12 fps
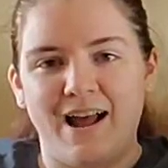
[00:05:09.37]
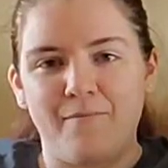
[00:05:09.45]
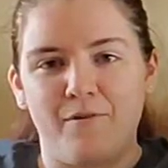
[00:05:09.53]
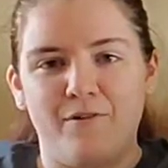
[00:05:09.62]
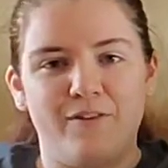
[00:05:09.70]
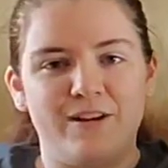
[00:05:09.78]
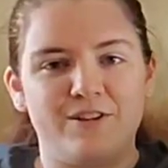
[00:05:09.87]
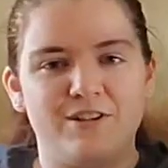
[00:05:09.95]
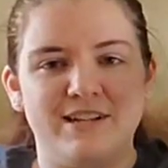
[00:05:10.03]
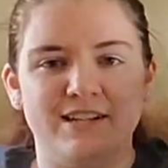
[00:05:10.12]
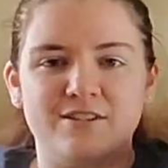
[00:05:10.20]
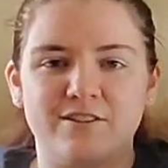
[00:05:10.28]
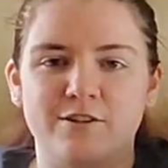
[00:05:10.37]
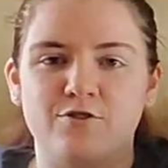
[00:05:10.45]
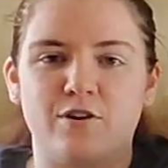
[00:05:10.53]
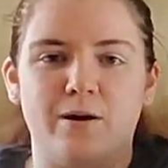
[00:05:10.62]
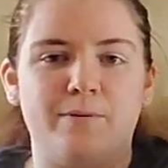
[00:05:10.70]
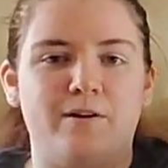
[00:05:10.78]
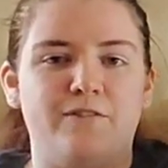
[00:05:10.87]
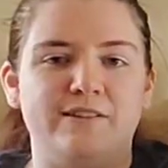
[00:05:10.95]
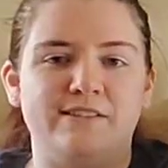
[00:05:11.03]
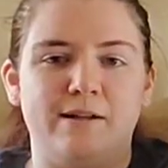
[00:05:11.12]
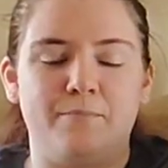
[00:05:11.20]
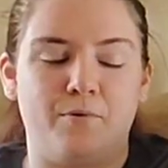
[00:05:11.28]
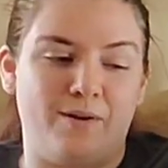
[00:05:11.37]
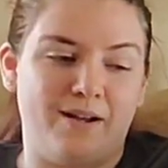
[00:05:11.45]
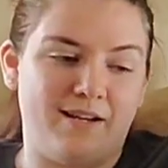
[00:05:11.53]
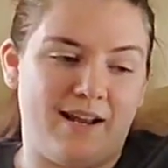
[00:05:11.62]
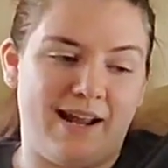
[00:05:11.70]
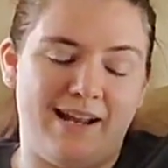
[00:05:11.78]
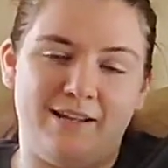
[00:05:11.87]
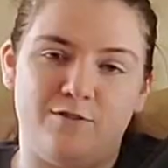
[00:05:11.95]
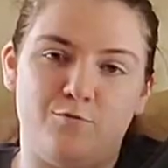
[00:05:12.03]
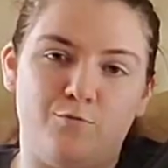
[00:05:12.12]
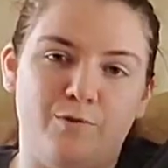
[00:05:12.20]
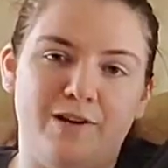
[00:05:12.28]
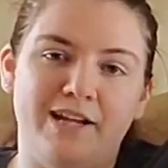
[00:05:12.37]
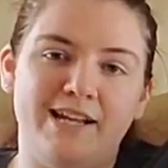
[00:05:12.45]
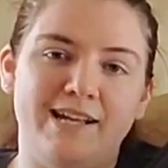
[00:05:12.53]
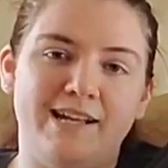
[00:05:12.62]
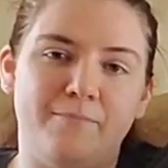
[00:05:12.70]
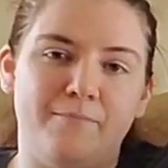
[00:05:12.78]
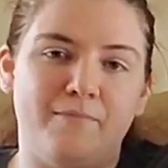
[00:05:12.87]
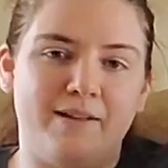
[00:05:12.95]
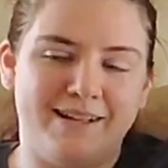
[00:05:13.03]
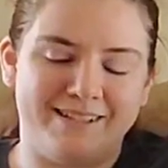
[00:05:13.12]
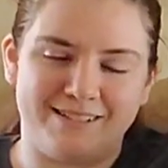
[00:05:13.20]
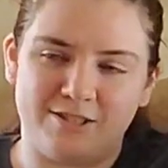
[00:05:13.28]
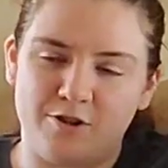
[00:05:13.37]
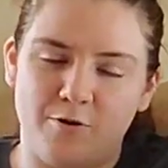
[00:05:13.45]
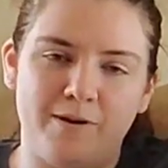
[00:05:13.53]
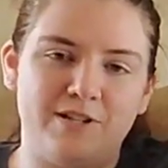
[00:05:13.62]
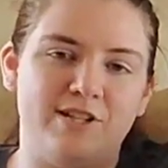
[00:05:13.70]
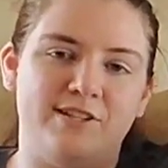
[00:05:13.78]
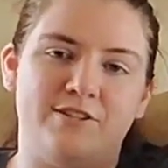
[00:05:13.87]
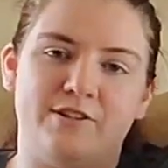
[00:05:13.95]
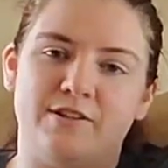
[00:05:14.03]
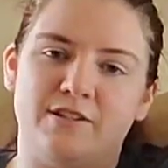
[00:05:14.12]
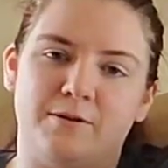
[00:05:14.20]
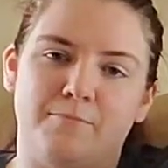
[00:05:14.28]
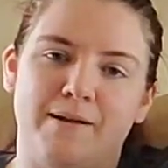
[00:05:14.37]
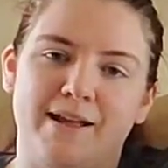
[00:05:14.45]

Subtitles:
high motivation is going to drop off at some point, and it's really, it's so much easier to